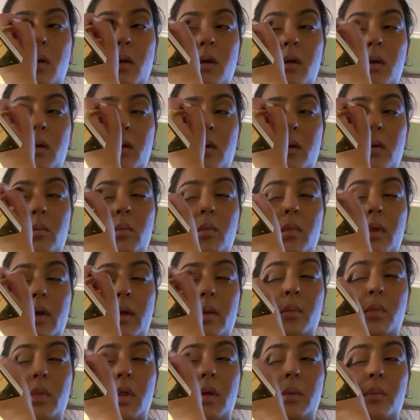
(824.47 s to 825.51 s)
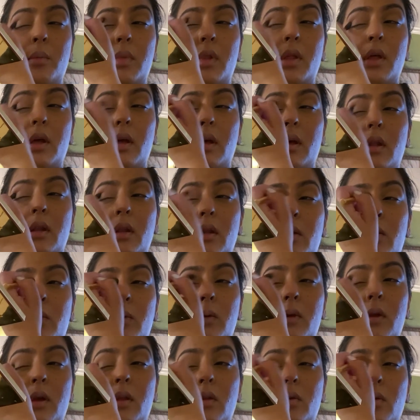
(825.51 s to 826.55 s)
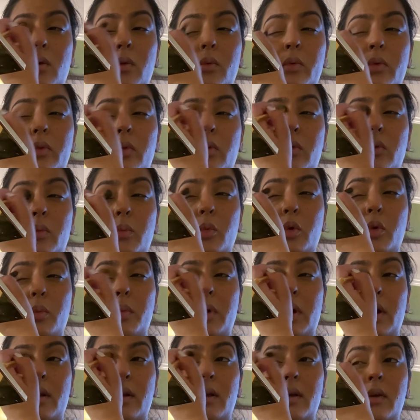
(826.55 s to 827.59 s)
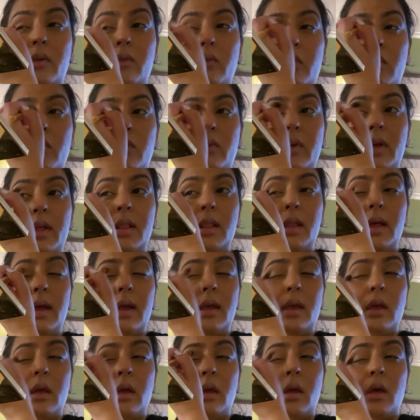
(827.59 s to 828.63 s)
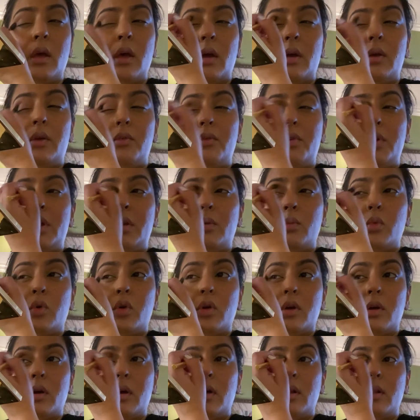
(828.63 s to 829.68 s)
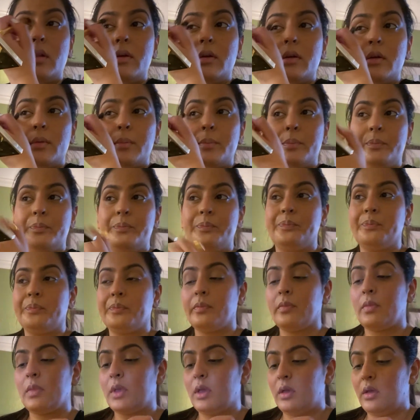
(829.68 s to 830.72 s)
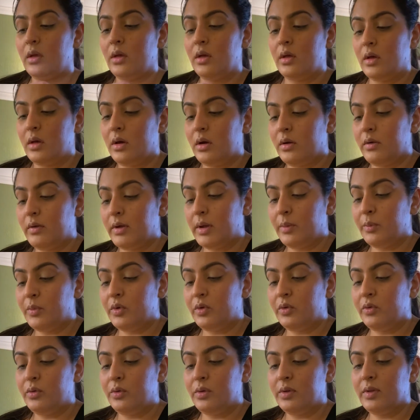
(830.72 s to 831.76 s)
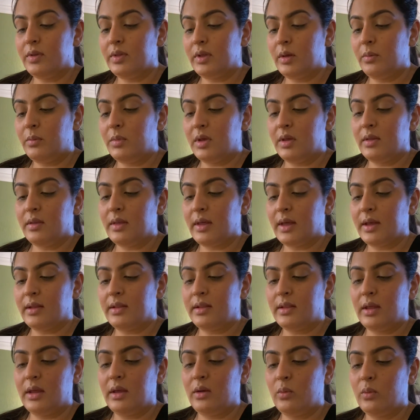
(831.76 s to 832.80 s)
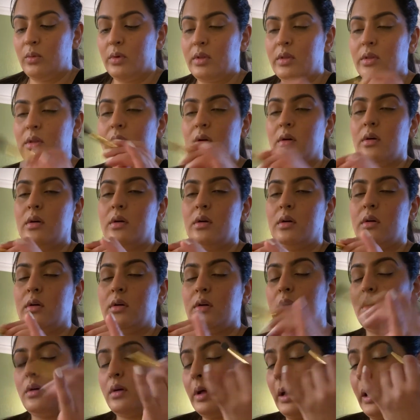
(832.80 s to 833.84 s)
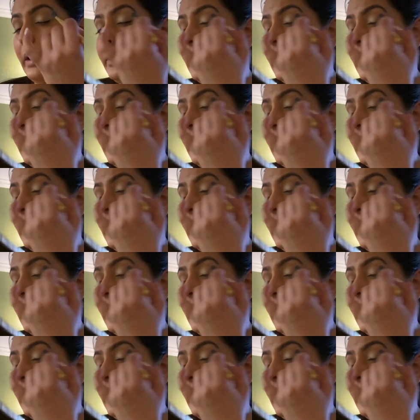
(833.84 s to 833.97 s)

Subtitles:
You can blend, blend, blend, and you can always use more product if you feel like you need more color. All right, I'm gonna do the same exact thing with the other